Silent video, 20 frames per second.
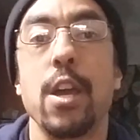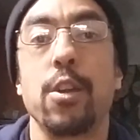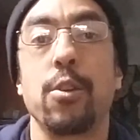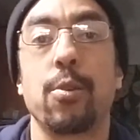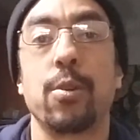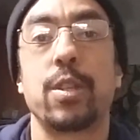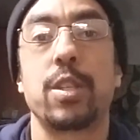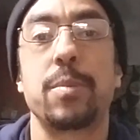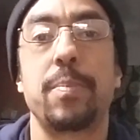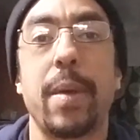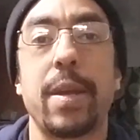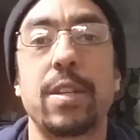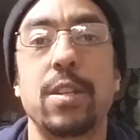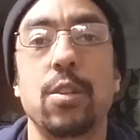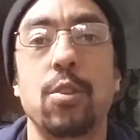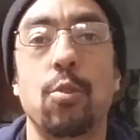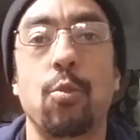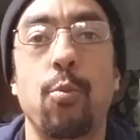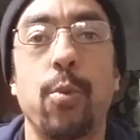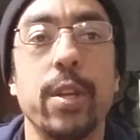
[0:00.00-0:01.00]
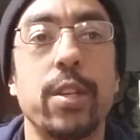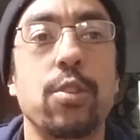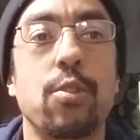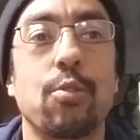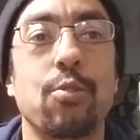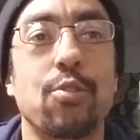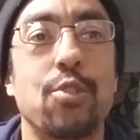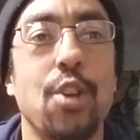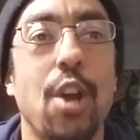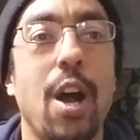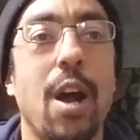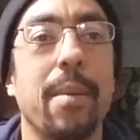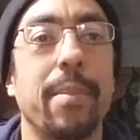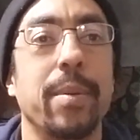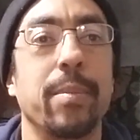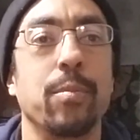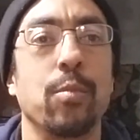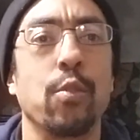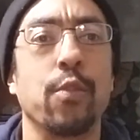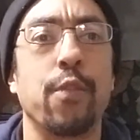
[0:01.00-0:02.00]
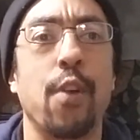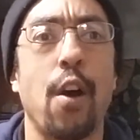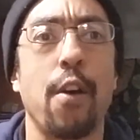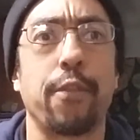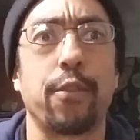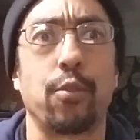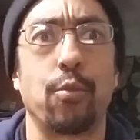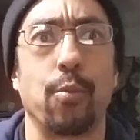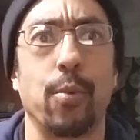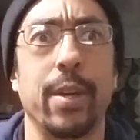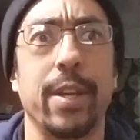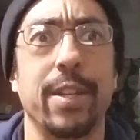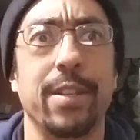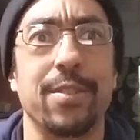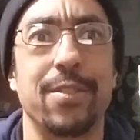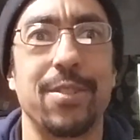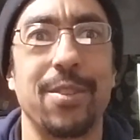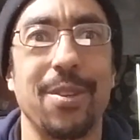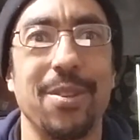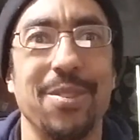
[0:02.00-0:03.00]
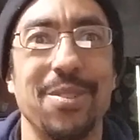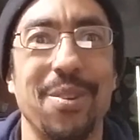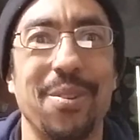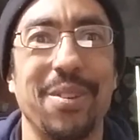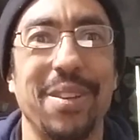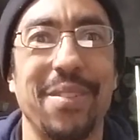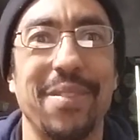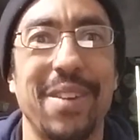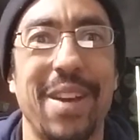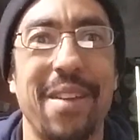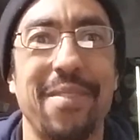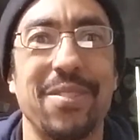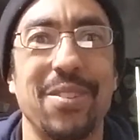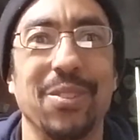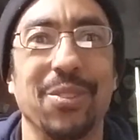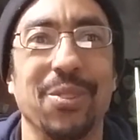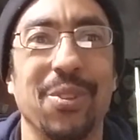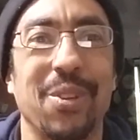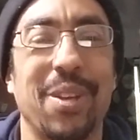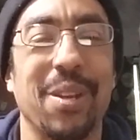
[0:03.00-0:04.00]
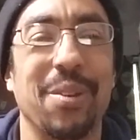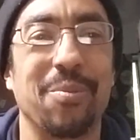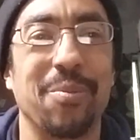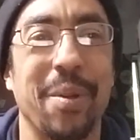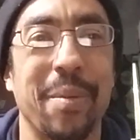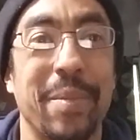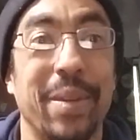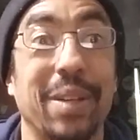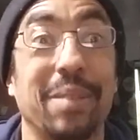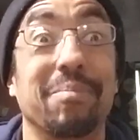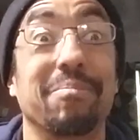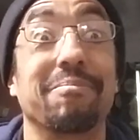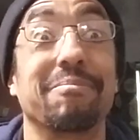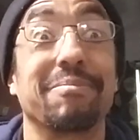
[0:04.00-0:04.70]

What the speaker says: you're expected to quit your job and move off grid so you don't even have to look at women.